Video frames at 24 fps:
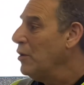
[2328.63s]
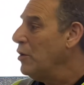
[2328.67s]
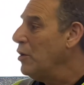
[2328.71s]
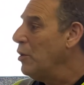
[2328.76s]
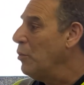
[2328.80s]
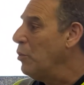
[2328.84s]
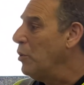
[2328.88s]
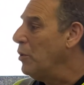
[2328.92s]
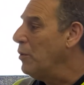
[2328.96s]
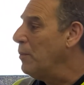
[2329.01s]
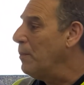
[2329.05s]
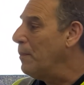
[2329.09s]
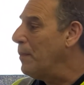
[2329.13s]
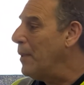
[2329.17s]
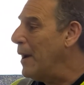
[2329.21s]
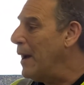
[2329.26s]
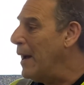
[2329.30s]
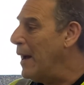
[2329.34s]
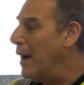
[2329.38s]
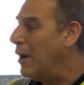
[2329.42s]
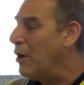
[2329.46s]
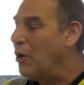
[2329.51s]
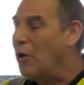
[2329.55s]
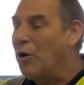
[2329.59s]
You wouldn't
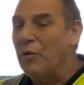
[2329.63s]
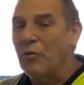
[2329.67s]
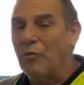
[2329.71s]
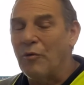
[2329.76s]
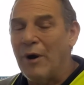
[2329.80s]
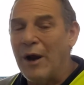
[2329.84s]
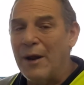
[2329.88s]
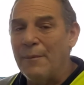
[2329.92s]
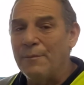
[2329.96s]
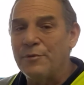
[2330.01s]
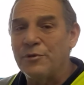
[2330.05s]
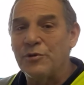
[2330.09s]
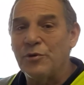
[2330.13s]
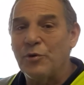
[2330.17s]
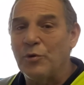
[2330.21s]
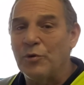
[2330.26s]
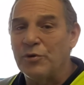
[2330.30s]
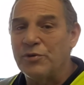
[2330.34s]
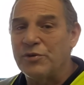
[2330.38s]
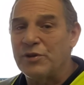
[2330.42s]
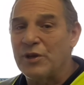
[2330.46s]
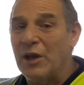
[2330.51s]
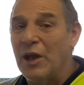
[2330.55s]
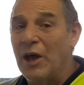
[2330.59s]
park on ramps
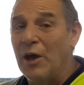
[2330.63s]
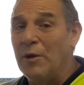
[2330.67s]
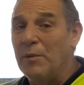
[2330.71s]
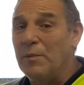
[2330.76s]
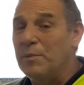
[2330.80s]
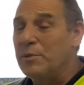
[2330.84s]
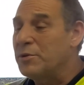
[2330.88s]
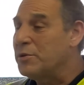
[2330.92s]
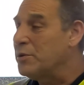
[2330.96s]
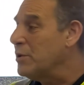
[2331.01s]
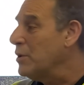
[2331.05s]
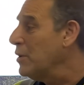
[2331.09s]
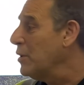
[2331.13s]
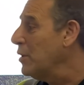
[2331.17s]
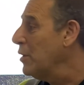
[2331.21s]
or slopes.